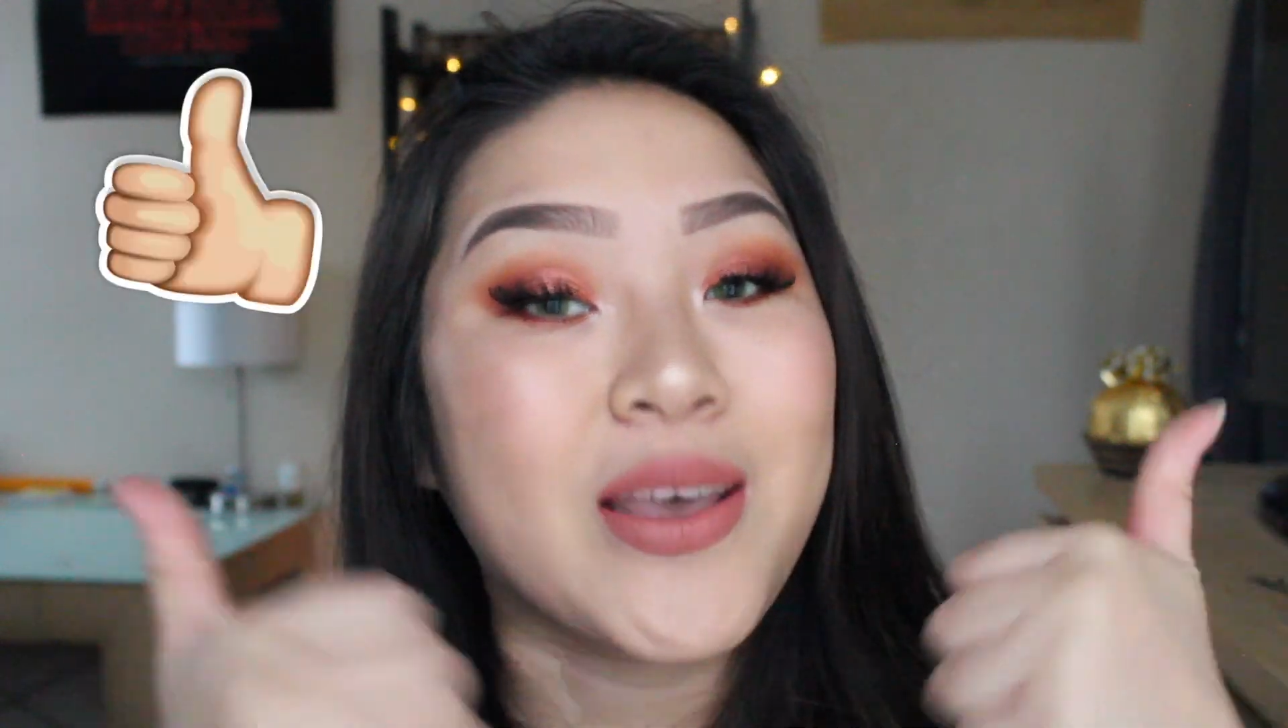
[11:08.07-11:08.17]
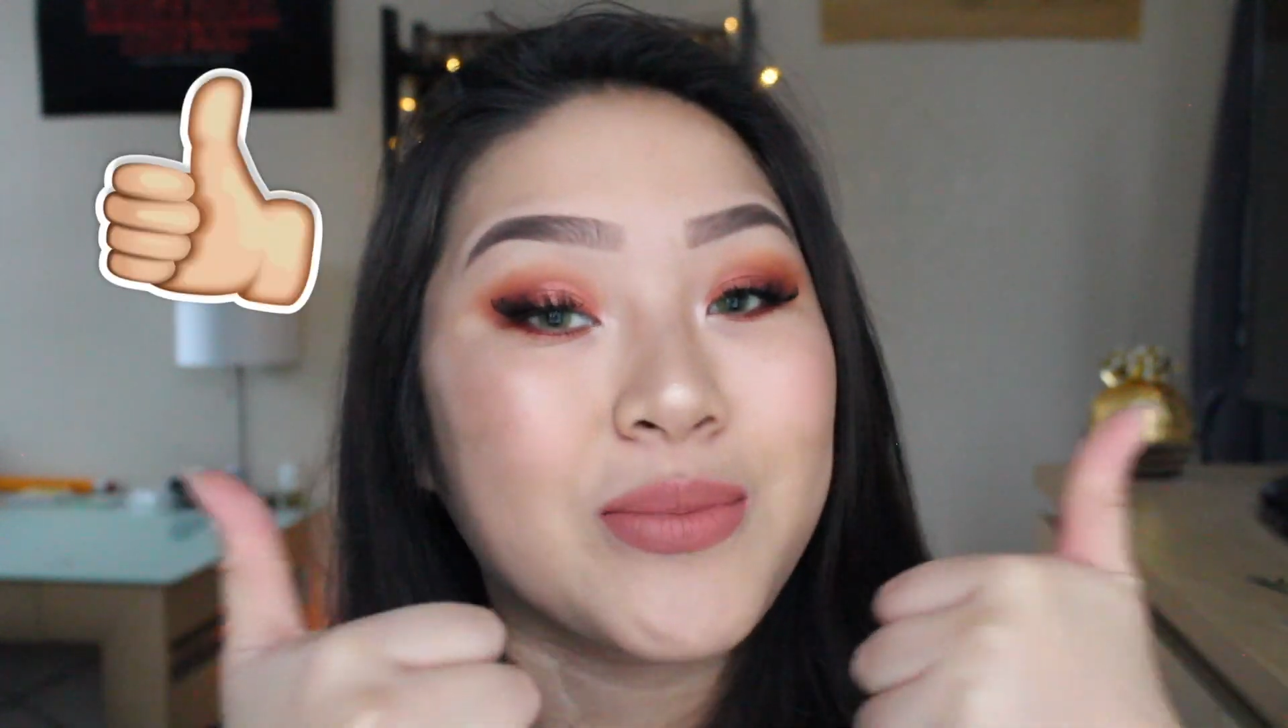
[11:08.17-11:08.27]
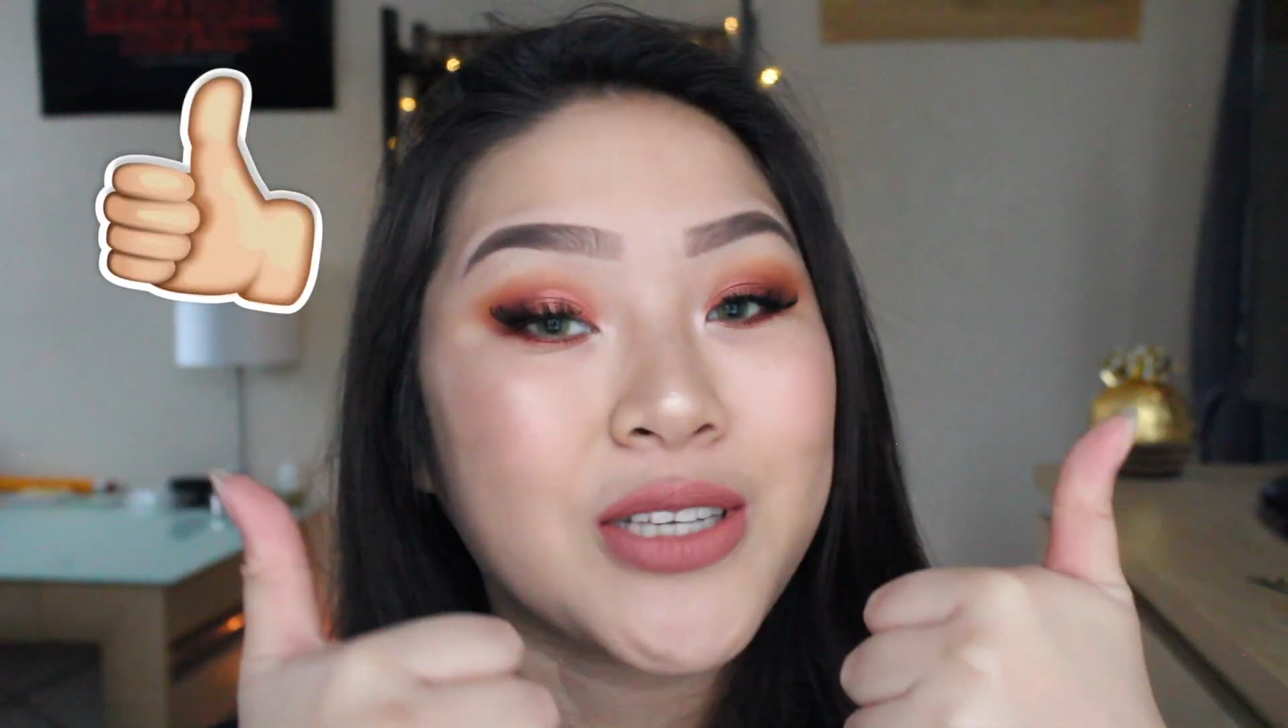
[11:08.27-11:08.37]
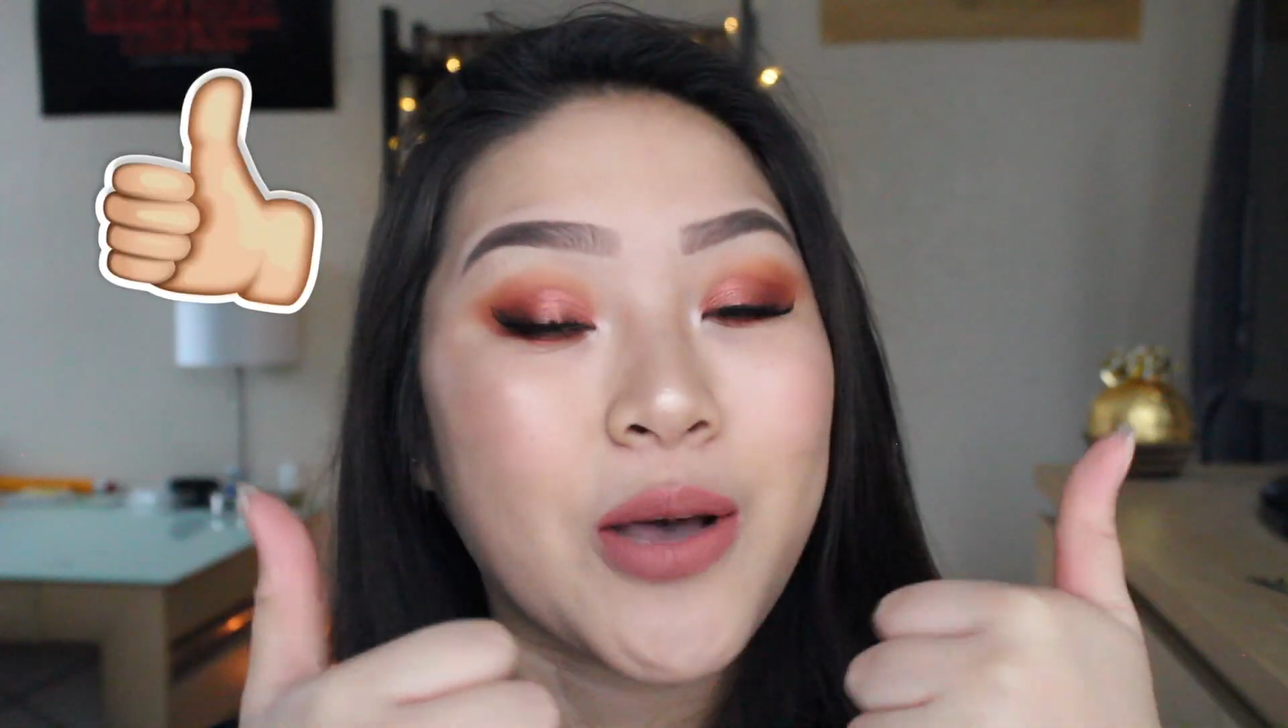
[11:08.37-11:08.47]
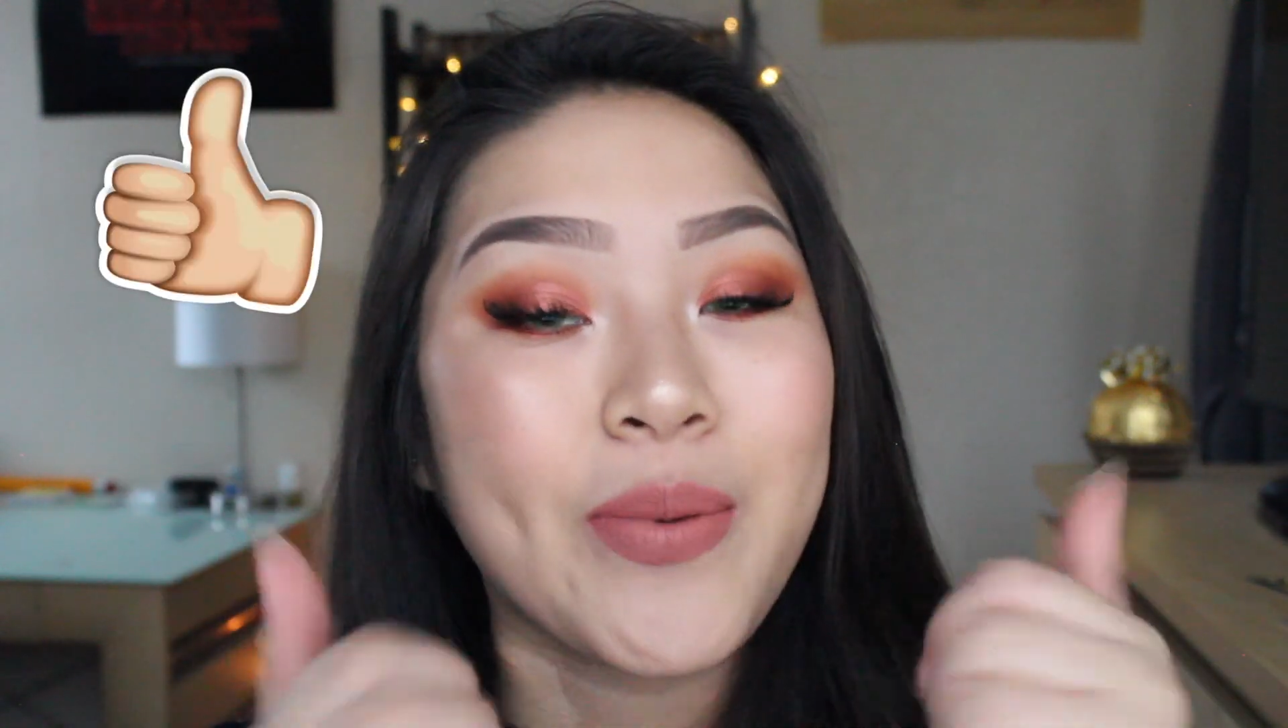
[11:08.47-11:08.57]

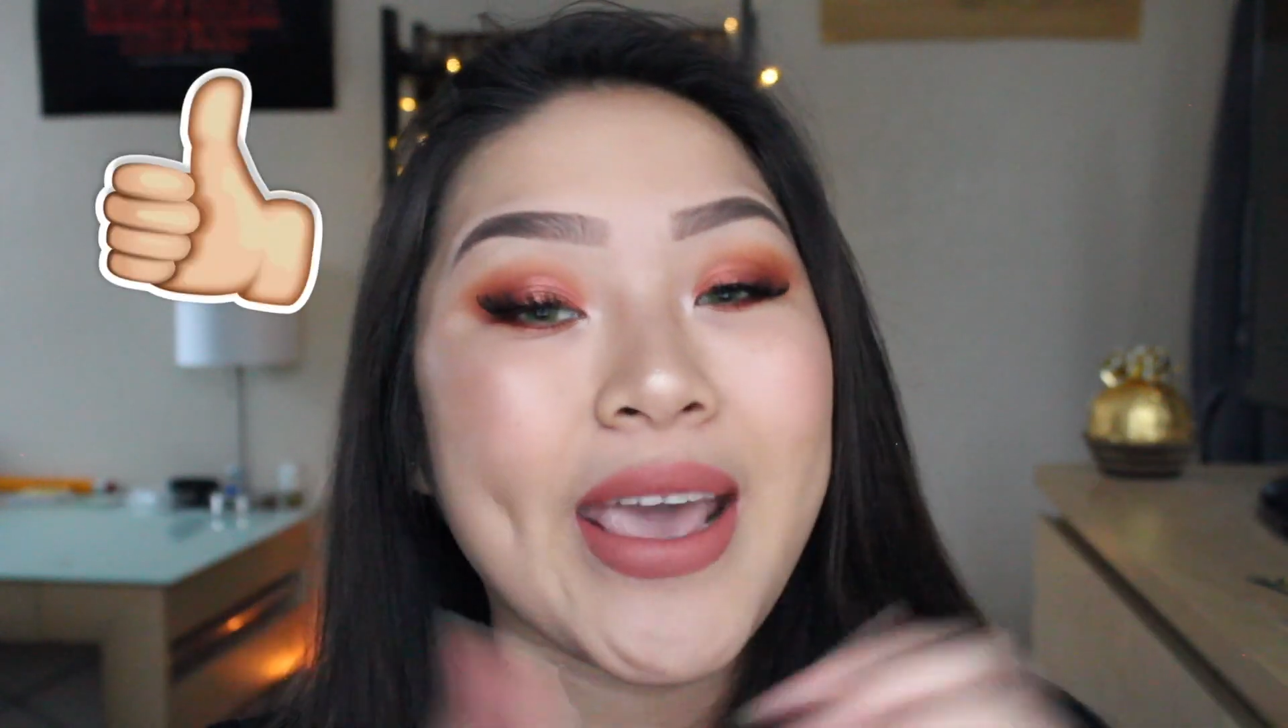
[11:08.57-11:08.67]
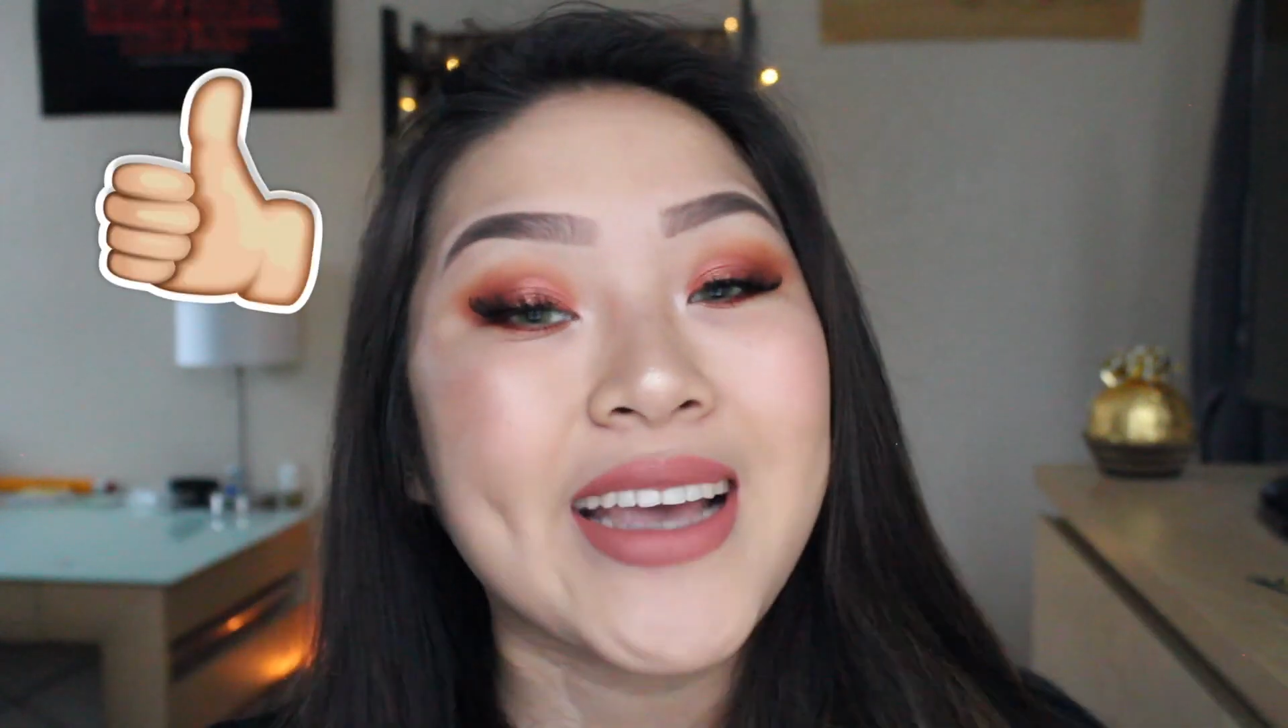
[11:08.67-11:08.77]
thumbs up